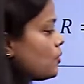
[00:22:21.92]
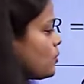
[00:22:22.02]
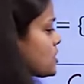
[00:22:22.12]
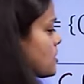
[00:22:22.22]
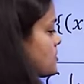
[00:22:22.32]

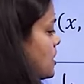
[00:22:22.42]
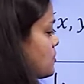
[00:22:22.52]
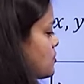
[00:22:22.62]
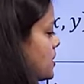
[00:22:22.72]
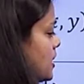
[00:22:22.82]
which comes
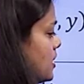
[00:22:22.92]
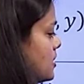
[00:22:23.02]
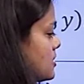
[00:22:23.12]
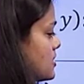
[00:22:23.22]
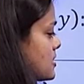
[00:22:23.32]
out to be
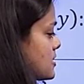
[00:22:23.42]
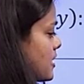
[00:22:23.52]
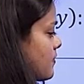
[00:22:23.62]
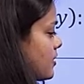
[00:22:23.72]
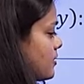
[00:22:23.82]

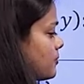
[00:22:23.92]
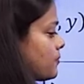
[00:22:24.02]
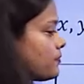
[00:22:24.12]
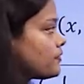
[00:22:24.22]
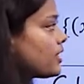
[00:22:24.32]
7
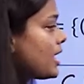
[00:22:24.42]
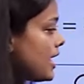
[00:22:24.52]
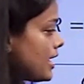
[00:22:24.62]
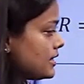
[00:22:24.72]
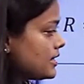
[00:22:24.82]

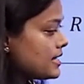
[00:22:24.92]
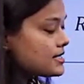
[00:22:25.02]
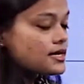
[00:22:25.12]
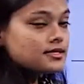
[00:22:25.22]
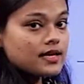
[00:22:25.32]
and
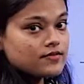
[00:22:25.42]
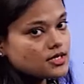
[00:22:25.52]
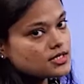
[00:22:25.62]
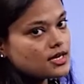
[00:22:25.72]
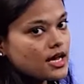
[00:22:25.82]
yes
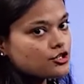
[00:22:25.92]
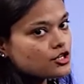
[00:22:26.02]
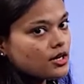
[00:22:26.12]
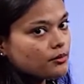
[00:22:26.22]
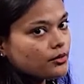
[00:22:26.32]
7 is a
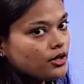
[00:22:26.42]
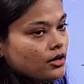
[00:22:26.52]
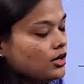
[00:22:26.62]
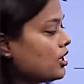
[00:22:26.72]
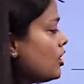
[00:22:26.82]
natural number.
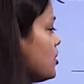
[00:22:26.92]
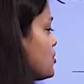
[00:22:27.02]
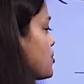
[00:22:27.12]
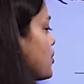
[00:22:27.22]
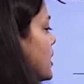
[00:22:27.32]

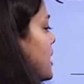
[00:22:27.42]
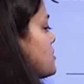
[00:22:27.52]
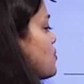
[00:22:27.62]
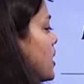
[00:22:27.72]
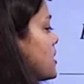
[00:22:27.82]
So,
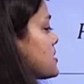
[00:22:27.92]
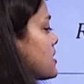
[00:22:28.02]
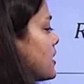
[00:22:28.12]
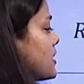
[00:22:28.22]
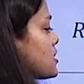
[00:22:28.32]
yes 1 is
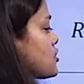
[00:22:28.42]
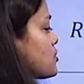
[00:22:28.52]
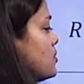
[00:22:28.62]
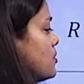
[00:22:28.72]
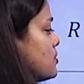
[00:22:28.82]
related
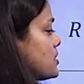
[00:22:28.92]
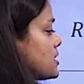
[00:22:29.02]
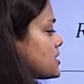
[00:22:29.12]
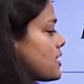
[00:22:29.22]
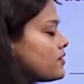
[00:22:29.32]
to
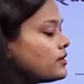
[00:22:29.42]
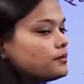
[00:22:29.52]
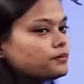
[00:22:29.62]
7.